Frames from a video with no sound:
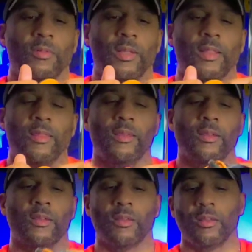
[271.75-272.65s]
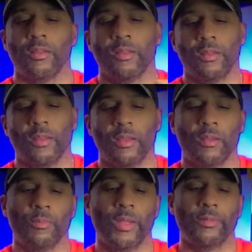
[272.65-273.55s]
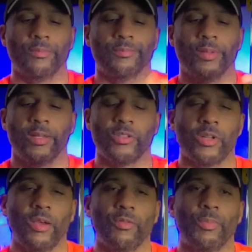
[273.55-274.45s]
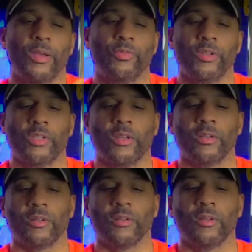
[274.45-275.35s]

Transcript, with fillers: I think. Uh, but it doesn't have the puffy tongue.